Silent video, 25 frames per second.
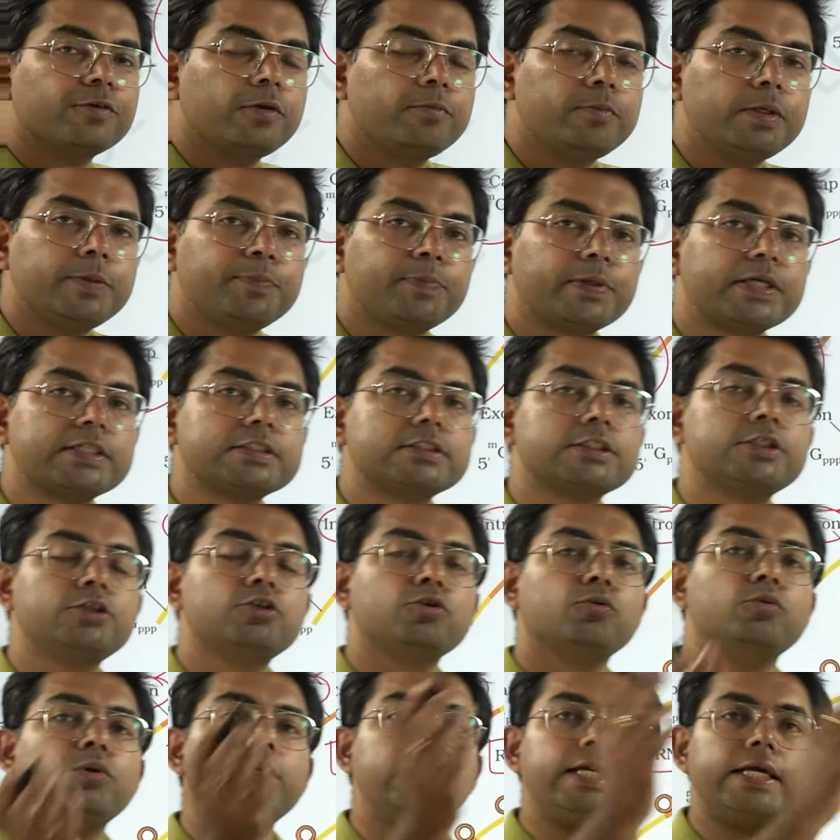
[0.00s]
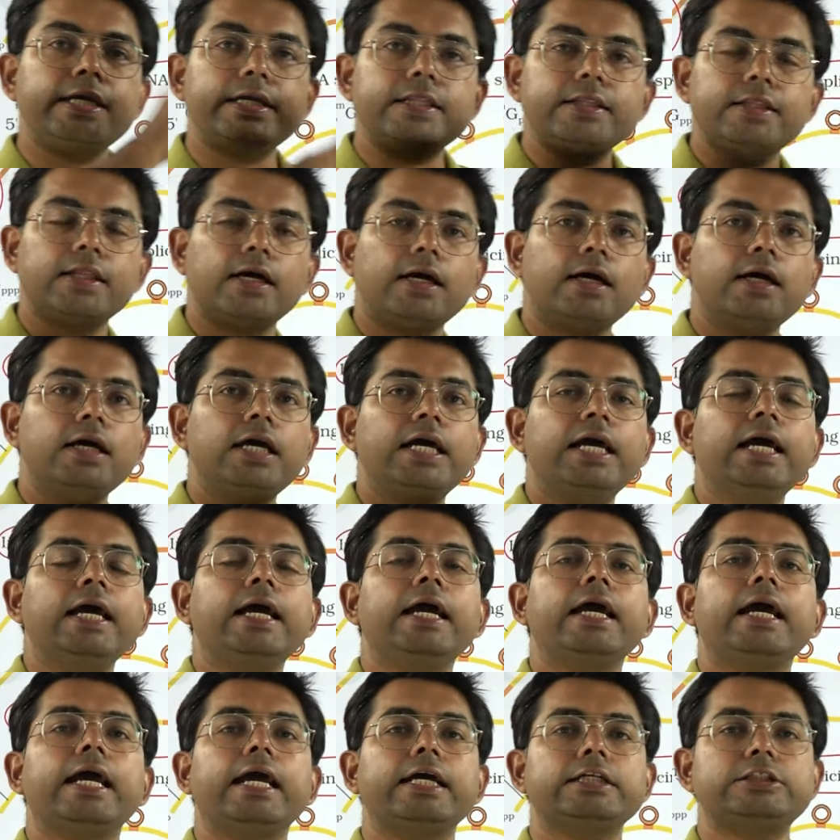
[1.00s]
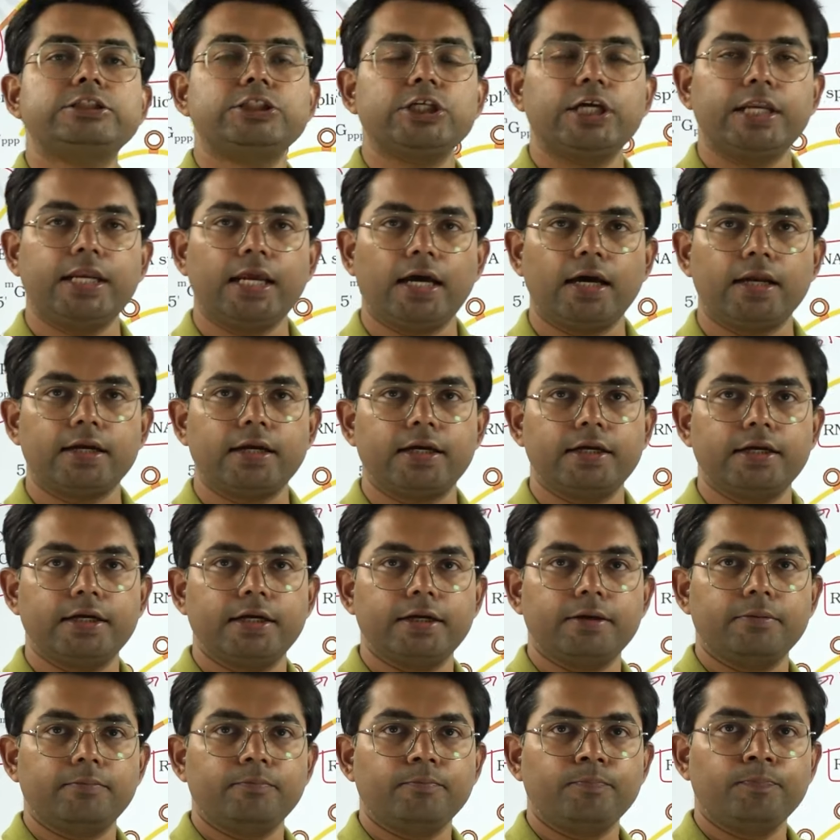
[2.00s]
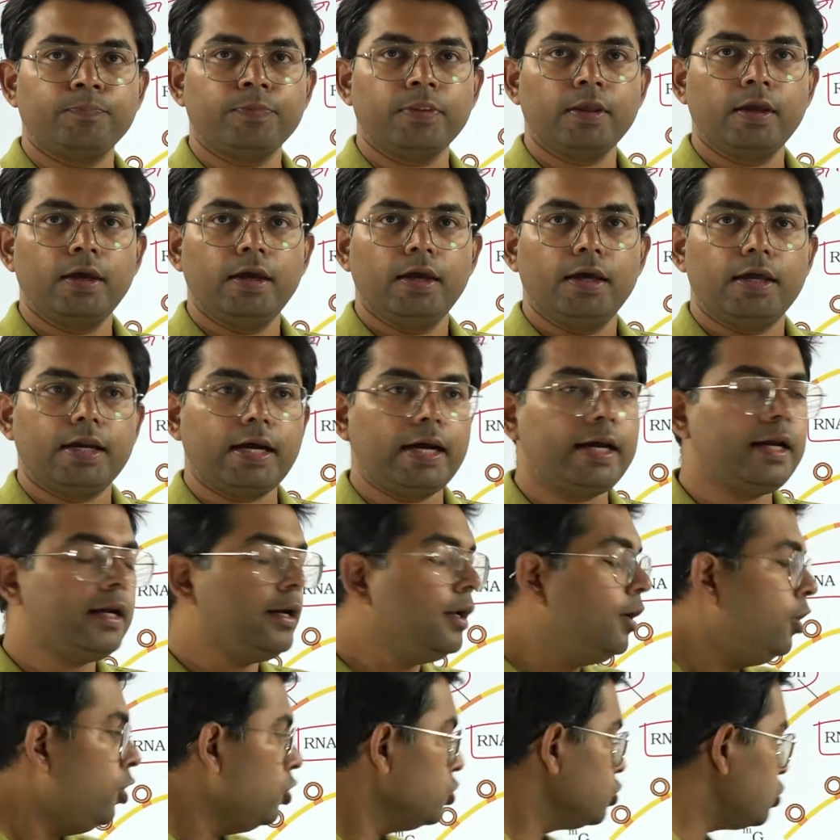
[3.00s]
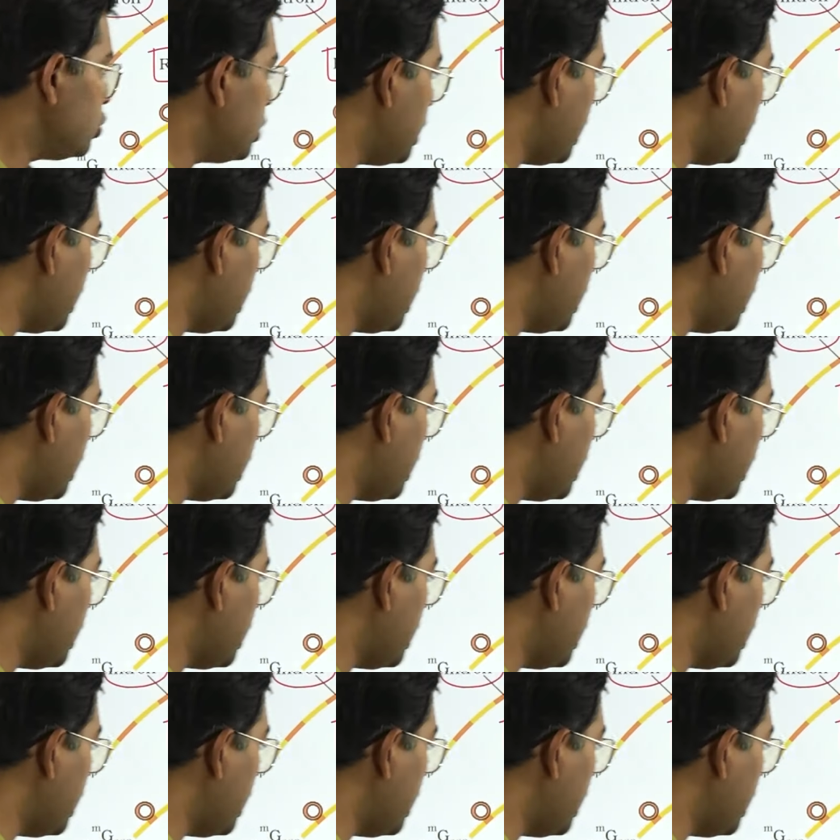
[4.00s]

will be present only in the hnRNA, right? So